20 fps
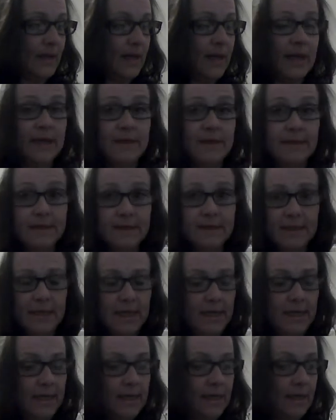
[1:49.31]
And
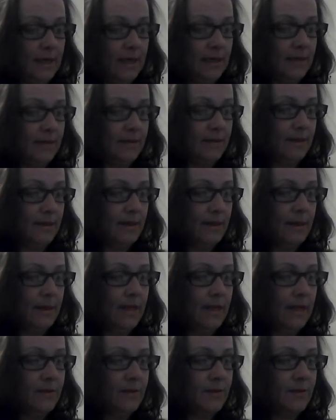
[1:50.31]
c
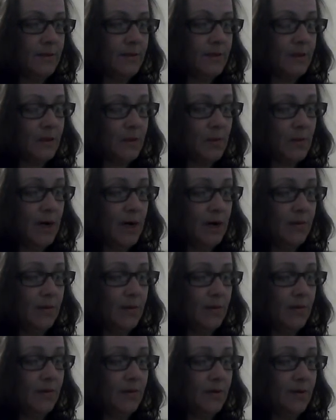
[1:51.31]
equals the square
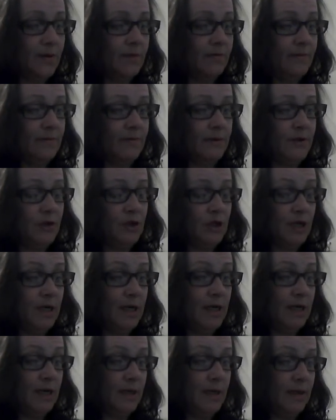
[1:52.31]
root of
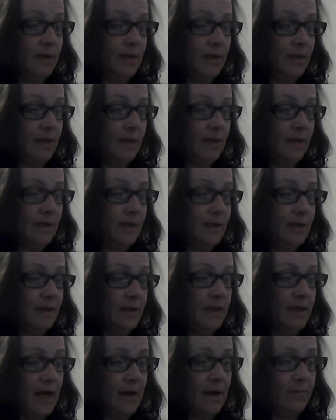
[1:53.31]
g
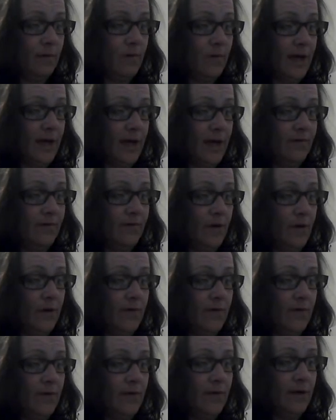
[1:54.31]
gamma wave
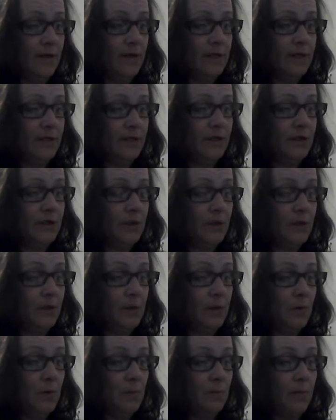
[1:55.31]
over 2
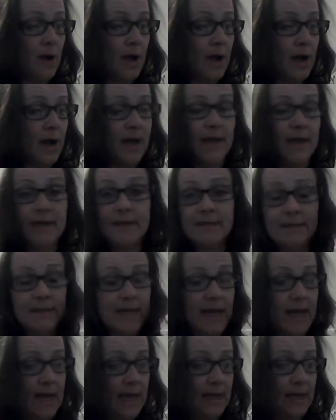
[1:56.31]
pi
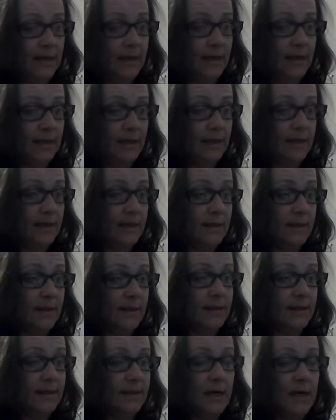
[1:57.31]
tan
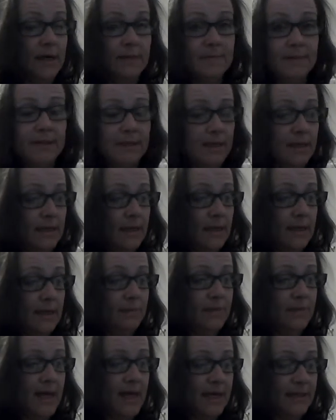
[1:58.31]
times
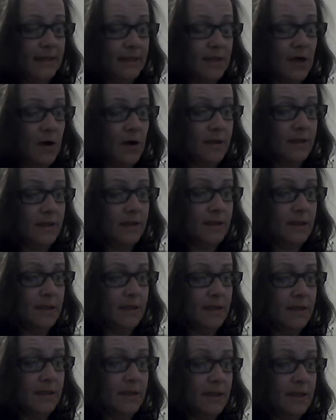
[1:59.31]
Planck's
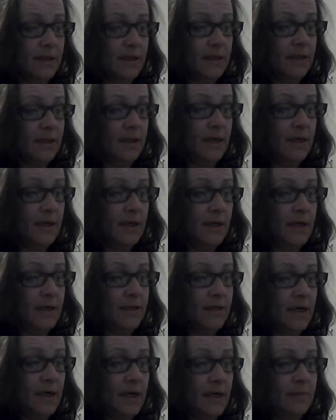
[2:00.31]
constant
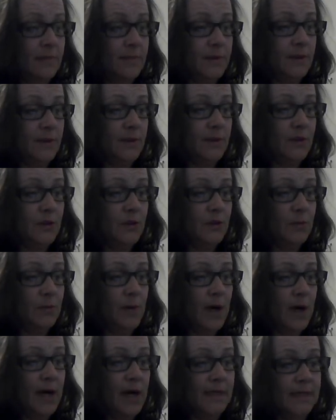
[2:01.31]
times 2
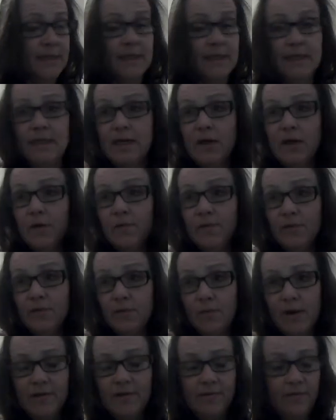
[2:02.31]
pi d over
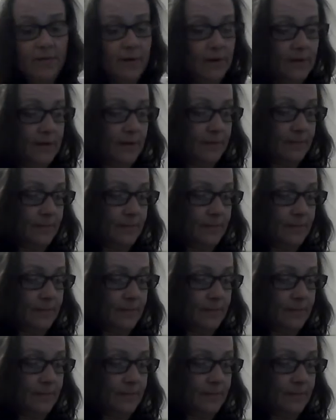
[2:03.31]
wave field.